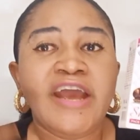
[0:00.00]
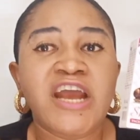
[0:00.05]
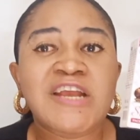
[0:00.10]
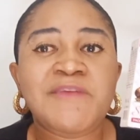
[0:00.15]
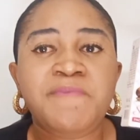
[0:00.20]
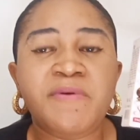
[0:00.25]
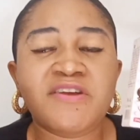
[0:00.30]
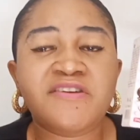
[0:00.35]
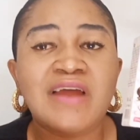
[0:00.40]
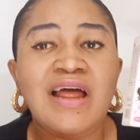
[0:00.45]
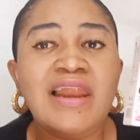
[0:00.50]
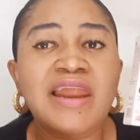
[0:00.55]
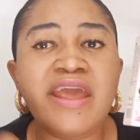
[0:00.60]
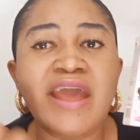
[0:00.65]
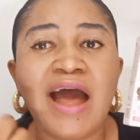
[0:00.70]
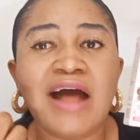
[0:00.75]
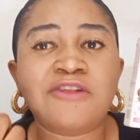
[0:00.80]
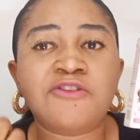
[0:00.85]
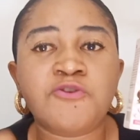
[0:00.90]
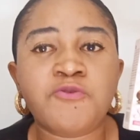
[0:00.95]

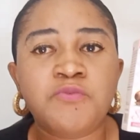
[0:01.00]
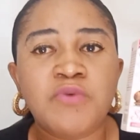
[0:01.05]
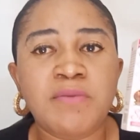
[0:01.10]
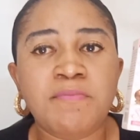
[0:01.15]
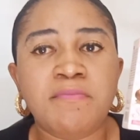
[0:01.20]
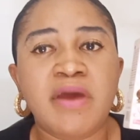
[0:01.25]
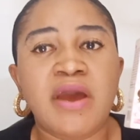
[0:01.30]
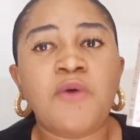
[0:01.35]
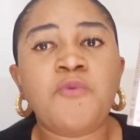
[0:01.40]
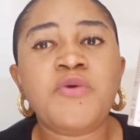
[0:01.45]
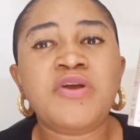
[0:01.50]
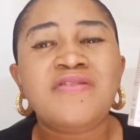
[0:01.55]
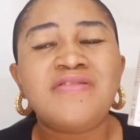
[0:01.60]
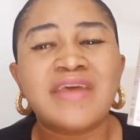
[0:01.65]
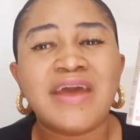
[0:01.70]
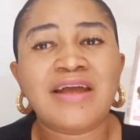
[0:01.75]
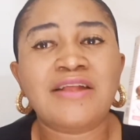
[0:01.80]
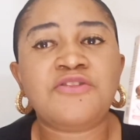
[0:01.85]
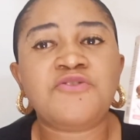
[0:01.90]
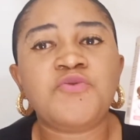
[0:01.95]
especially as women, we
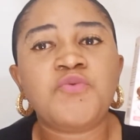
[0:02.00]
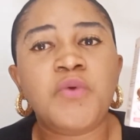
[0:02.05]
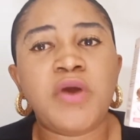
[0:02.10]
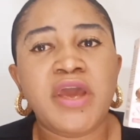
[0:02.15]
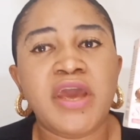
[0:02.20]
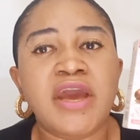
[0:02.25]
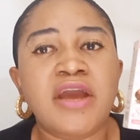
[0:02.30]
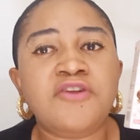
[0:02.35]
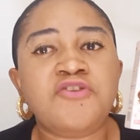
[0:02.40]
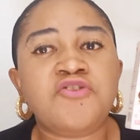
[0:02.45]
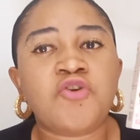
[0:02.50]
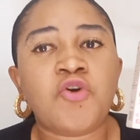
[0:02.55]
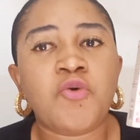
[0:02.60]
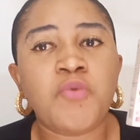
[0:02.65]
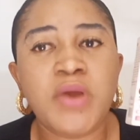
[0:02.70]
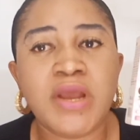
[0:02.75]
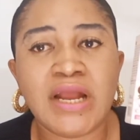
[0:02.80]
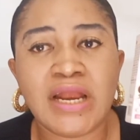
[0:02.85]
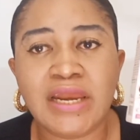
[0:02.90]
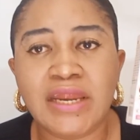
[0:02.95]
tend to age
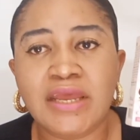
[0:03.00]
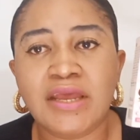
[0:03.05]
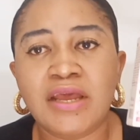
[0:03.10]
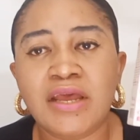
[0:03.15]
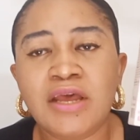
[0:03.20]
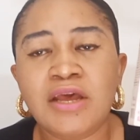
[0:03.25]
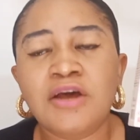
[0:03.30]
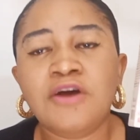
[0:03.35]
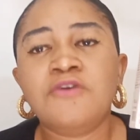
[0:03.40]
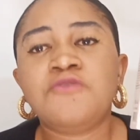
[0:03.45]
quickly.